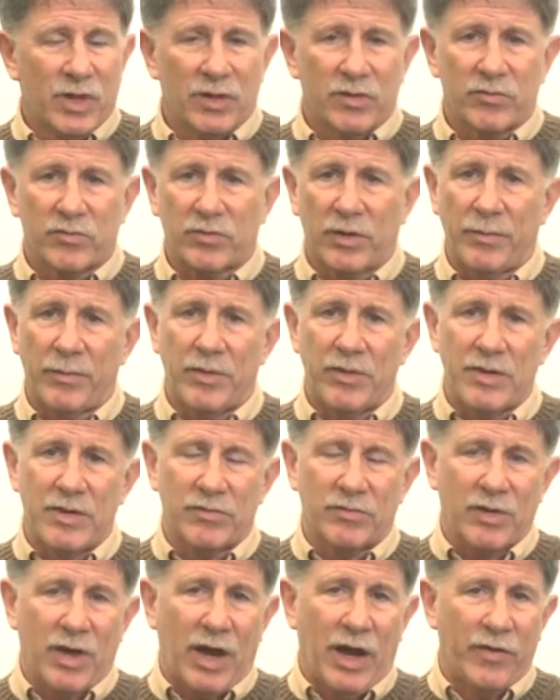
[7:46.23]
some of
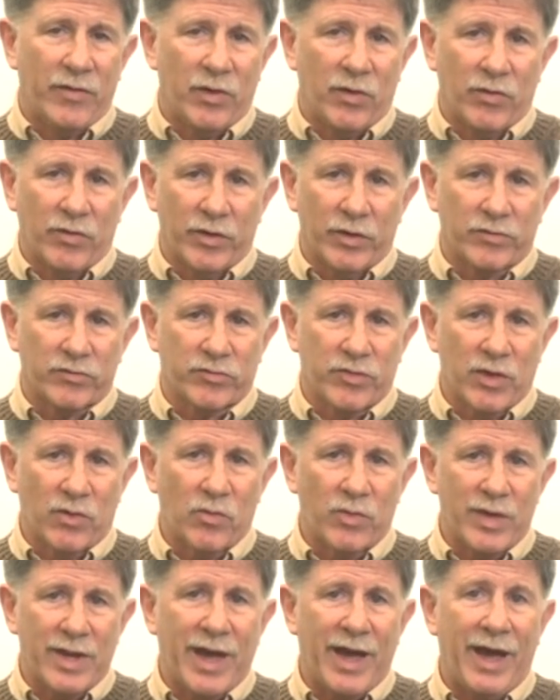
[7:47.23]
these other lists that
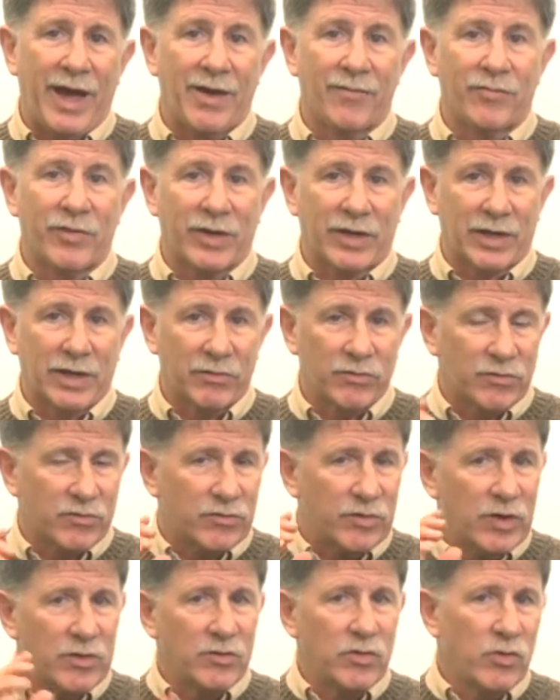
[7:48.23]
we have that can
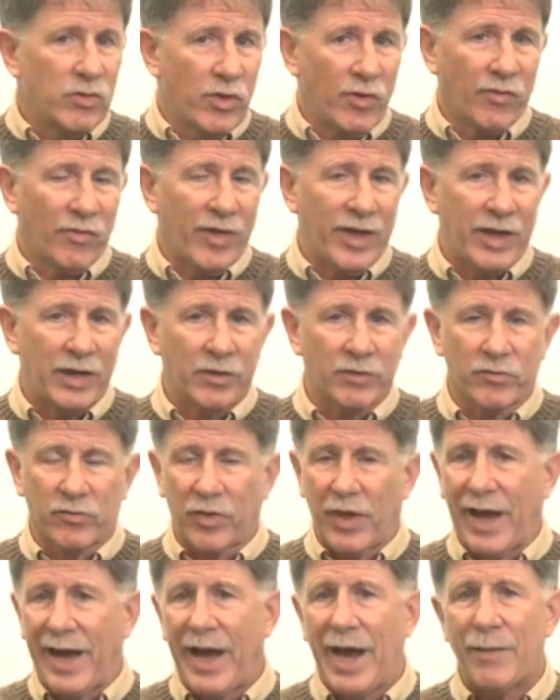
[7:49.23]
send you the latest,
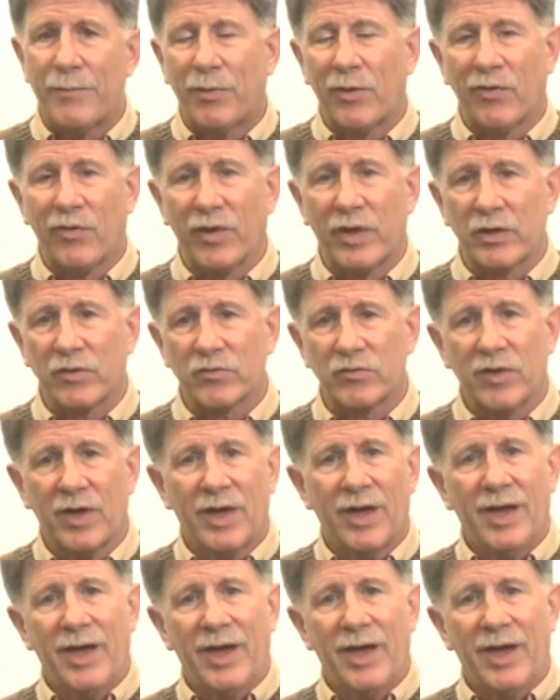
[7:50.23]
the hyperlinks.